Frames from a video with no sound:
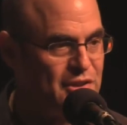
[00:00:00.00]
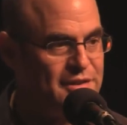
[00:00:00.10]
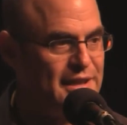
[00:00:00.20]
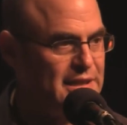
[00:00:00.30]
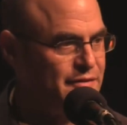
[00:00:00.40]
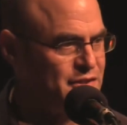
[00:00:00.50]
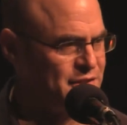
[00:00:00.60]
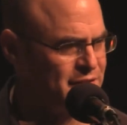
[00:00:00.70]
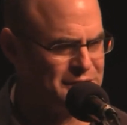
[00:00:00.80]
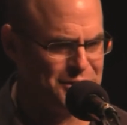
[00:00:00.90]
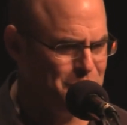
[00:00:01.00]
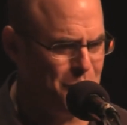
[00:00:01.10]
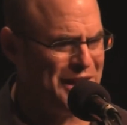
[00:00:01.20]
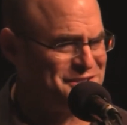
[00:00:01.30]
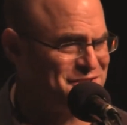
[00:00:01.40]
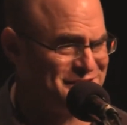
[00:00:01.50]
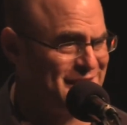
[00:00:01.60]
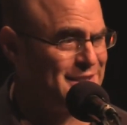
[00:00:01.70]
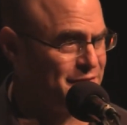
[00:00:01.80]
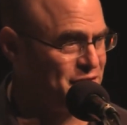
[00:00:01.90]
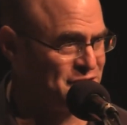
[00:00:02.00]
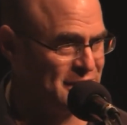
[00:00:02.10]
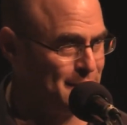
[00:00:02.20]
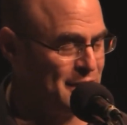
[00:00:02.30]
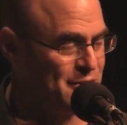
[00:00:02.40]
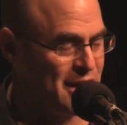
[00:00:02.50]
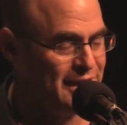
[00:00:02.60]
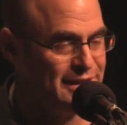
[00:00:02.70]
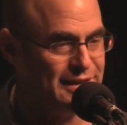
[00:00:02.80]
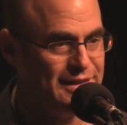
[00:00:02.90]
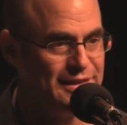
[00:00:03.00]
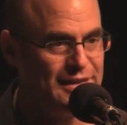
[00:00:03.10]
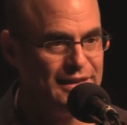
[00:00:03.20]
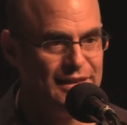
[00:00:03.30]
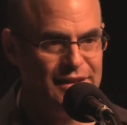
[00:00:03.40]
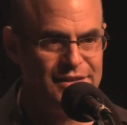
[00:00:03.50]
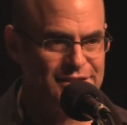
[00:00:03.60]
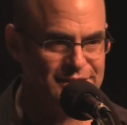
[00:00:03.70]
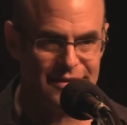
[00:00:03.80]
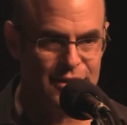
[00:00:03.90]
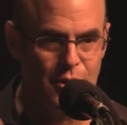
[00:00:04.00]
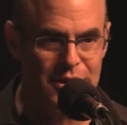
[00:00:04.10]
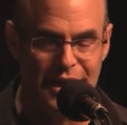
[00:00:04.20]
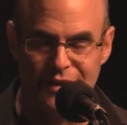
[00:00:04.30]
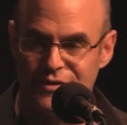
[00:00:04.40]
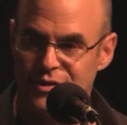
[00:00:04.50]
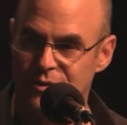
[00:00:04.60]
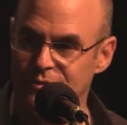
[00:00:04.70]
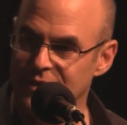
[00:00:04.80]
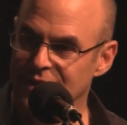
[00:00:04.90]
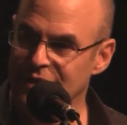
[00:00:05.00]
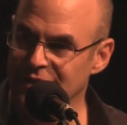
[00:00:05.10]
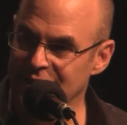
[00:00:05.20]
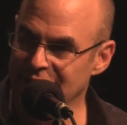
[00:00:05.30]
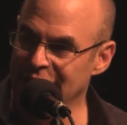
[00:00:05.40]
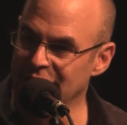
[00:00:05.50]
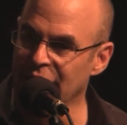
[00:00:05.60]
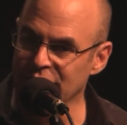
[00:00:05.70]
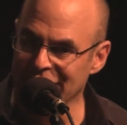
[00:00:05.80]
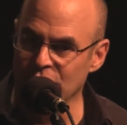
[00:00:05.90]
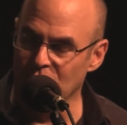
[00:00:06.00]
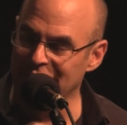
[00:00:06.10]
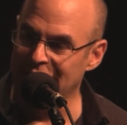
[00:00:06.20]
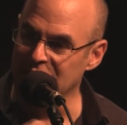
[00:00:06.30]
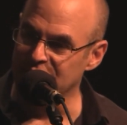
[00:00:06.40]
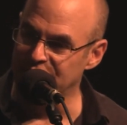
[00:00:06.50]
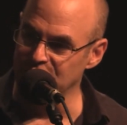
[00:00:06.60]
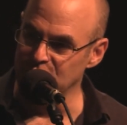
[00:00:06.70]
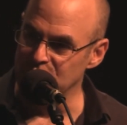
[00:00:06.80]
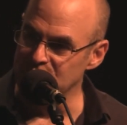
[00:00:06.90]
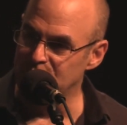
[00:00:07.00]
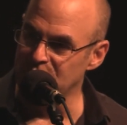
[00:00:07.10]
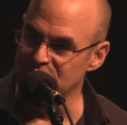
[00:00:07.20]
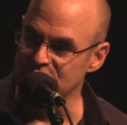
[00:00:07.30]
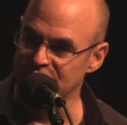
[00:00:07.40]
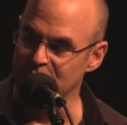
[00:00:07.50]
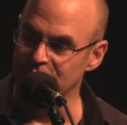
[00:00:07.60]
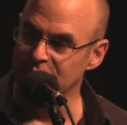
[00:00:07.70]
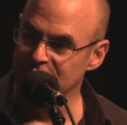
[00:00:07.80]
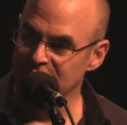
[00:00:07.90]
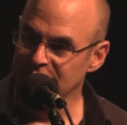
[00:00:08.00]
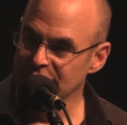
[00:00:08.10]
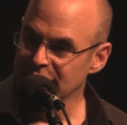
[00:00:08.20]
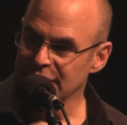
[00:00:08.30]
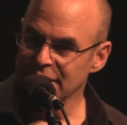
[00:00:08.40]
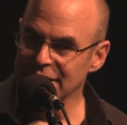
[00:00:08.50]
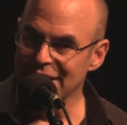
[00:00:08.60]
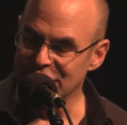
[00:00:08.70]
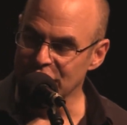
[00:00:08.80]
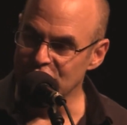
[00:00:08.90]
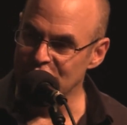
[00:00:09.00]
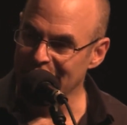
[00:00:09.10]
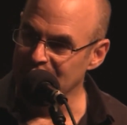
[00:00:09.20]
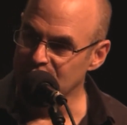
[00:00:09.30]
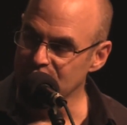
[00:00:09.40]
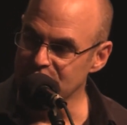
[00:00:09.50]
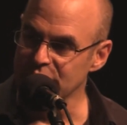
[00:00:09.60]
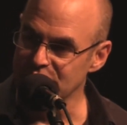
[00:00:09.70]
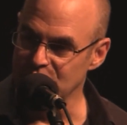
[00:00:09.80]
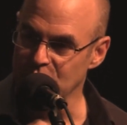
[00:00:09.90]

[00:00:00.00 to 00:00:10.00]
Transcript: on television, because who watches television, am I right? Just lowlifes who eat inorganic foods purchased from lesser chain grocery stores.